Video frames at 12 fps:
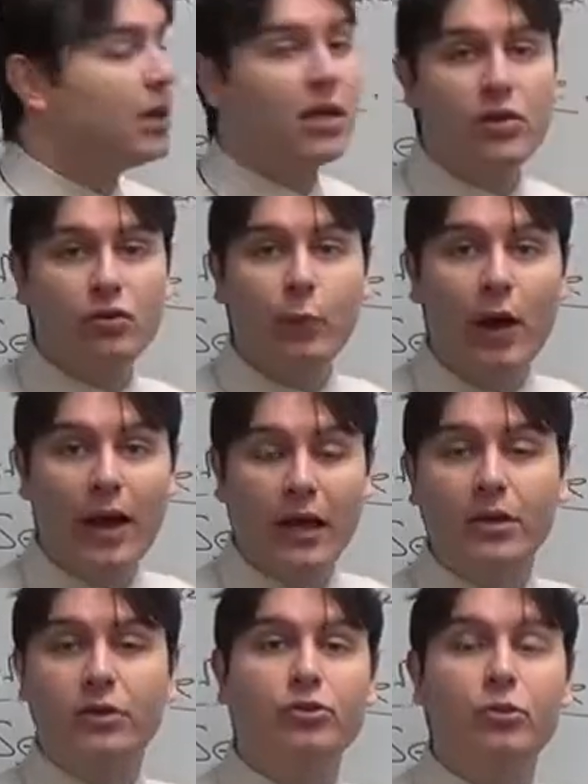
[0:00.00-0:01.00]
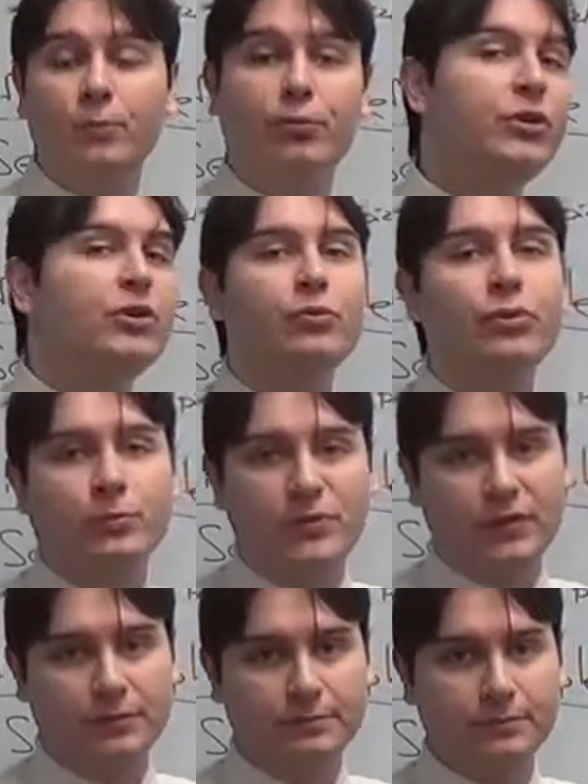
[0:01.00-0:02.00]
Either way, you're
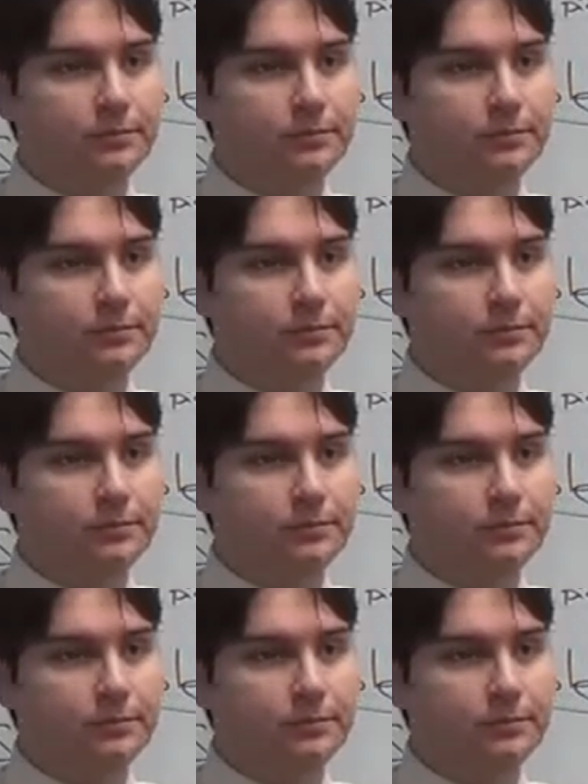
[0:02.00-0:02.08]
pre-grouped.